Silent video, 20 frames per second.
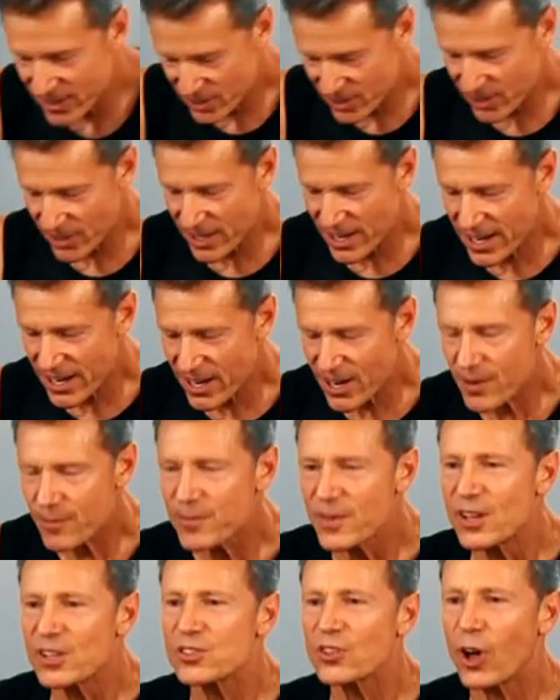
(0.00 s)
So you're here.
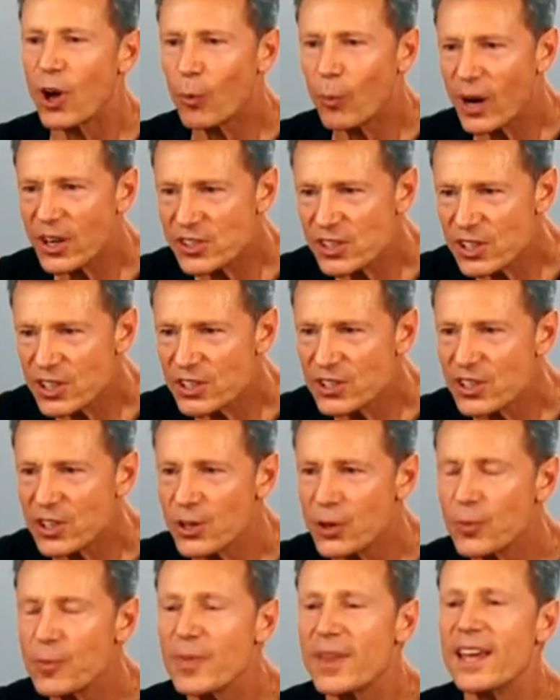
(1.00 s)
So all I want you to
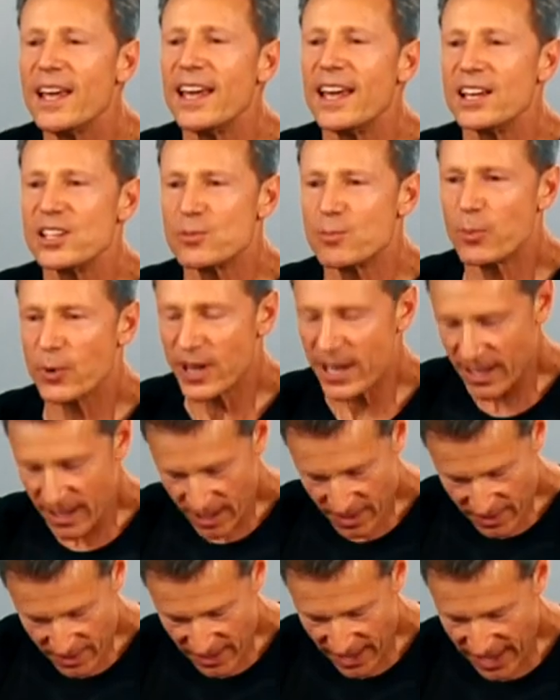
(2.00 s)
do is
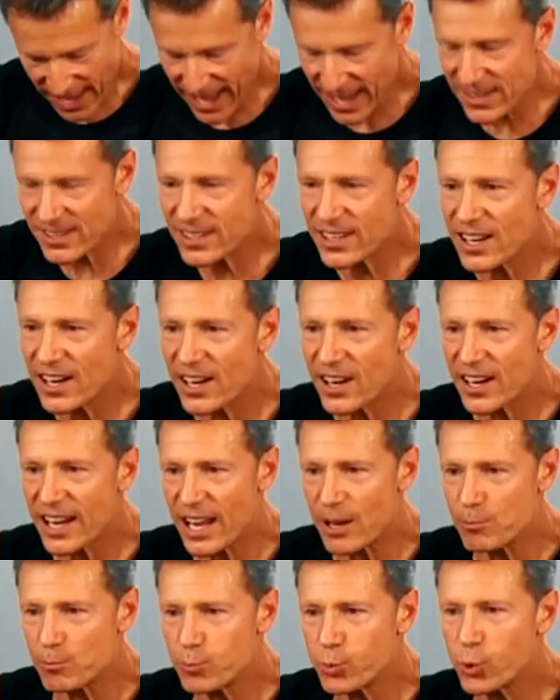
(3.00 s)
bring the hands here
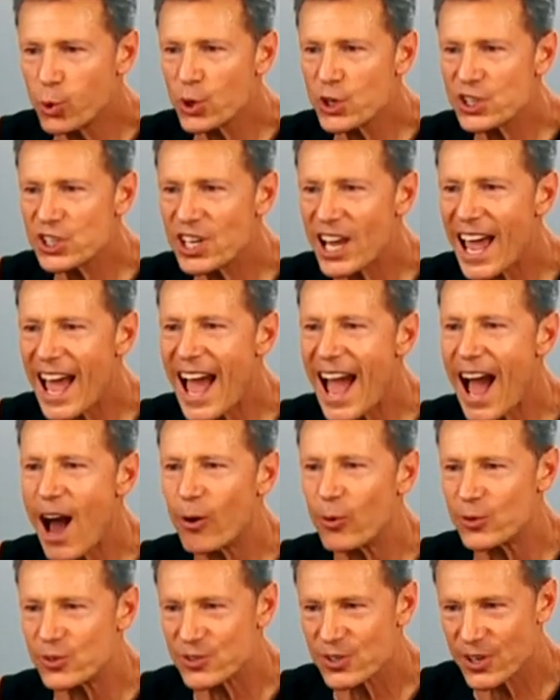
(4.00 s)
and push
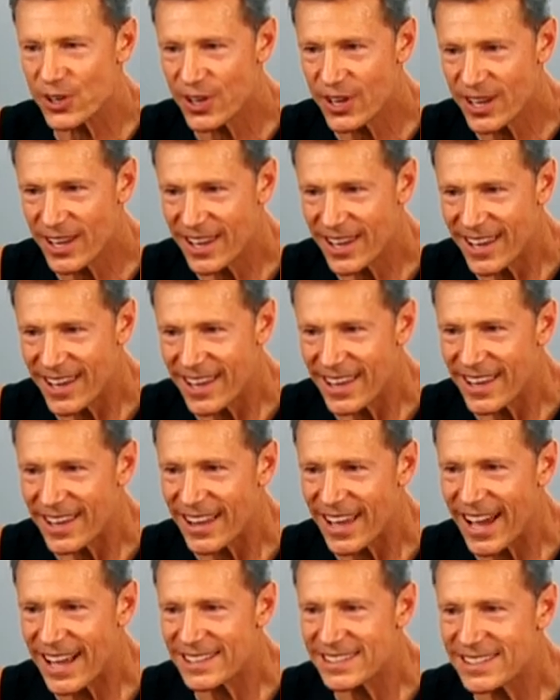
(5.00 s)
out.
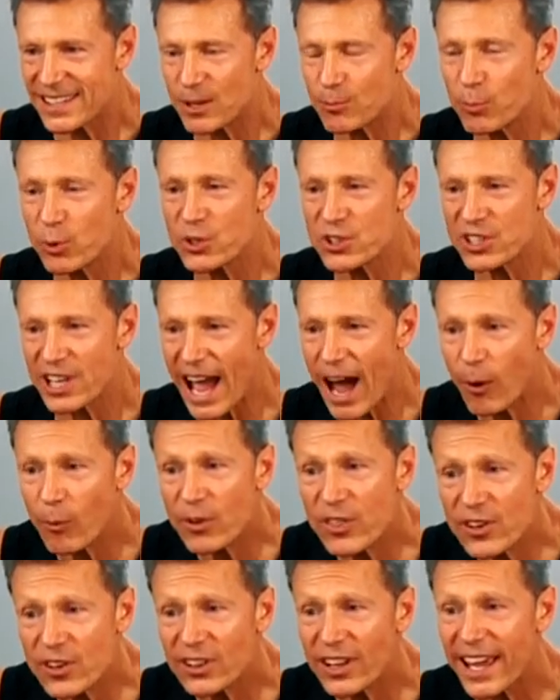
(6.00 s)
That's it. Push out
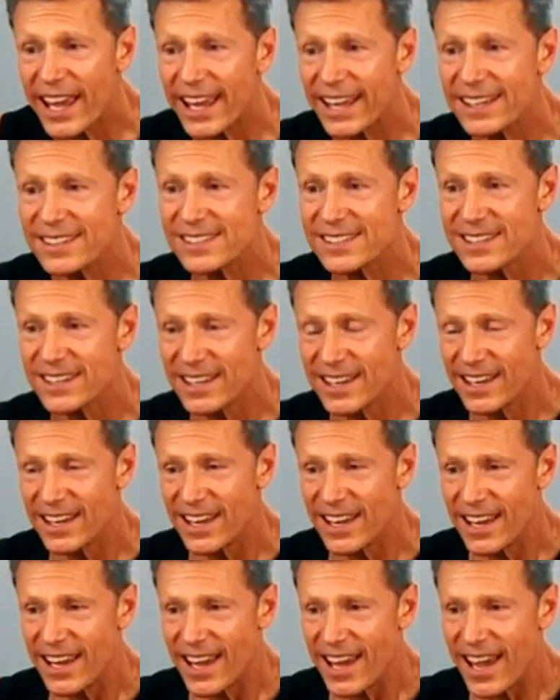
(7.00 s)
with your legs,
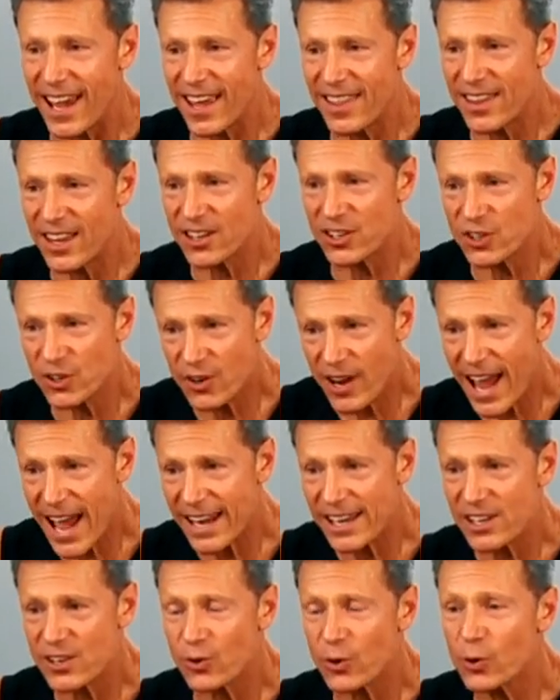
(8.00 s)
and then you're
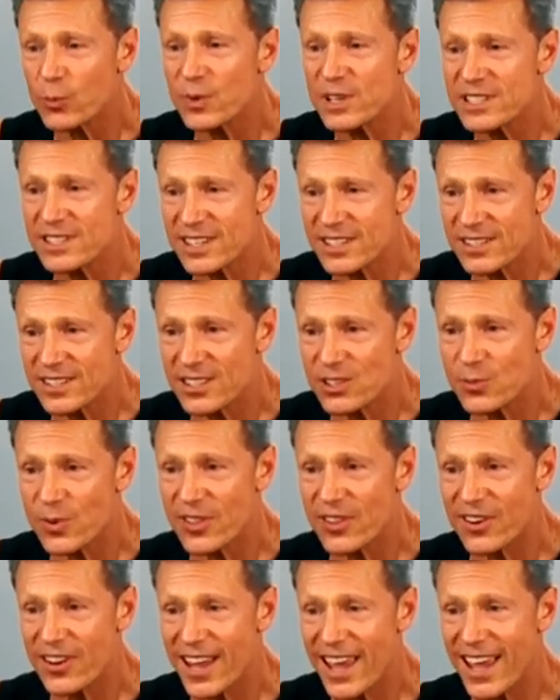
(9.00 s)
adding your own resistance
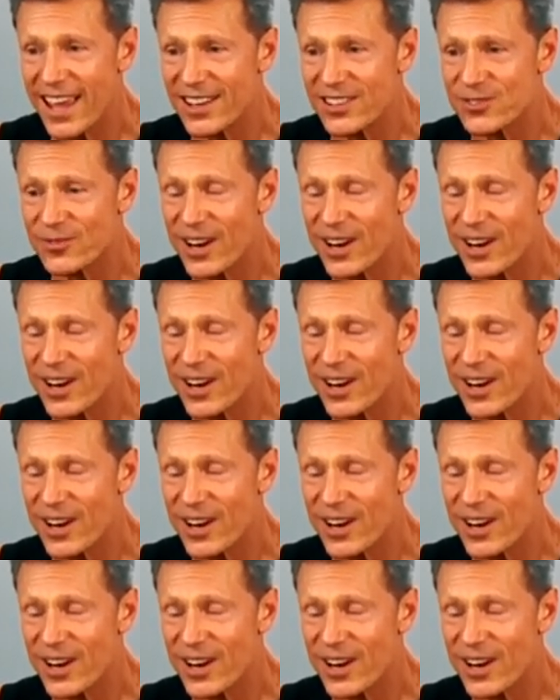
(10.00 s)
with your hands